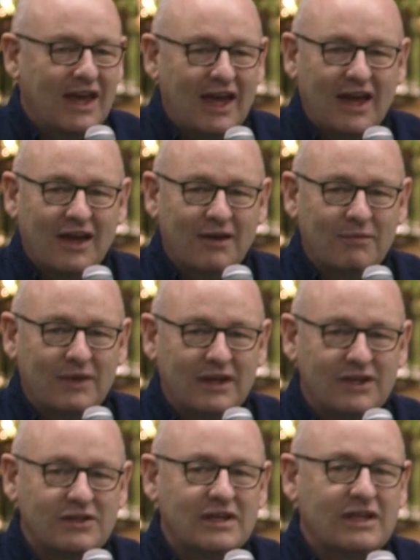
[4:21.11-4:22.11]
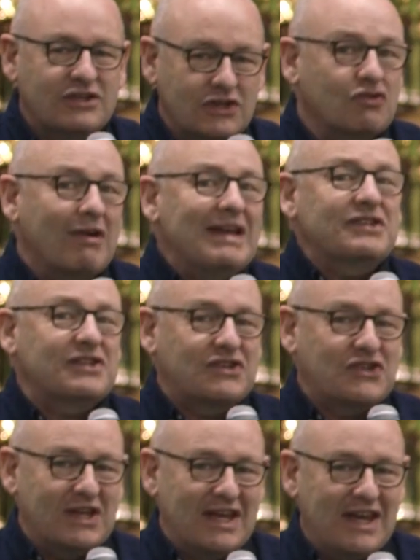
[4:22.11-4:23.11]
and it's just great to
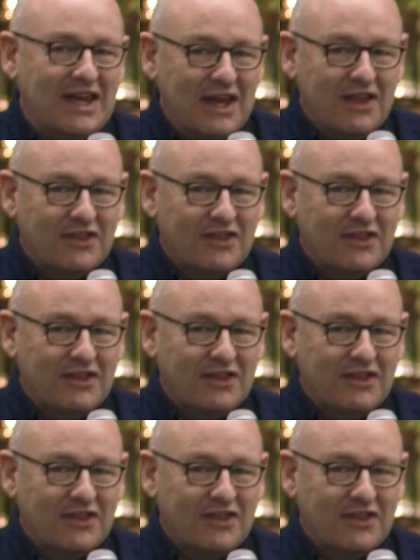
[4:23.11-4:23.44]
see